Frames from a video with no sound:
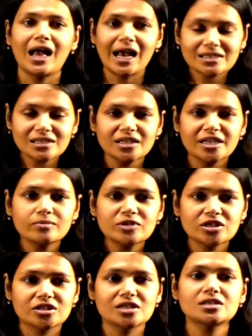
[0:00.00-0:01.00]
As the name
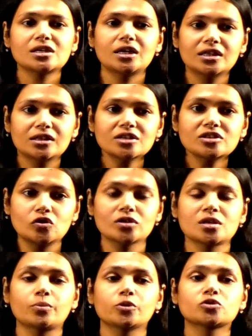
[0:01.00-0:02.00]
suggests, in this you
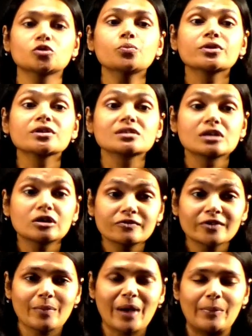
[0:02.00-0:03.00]
are supposed to
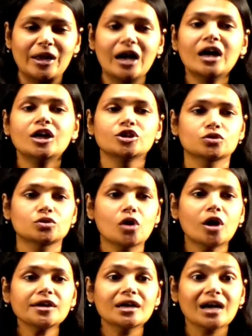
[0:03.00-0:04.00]
preserve the papilla. Should
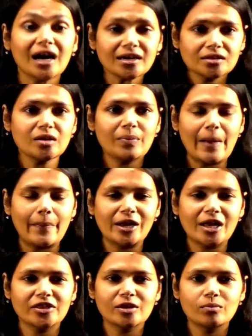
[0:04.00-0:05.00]
not cut the
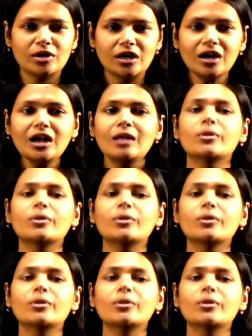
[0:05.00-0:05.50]
papilla in the middle,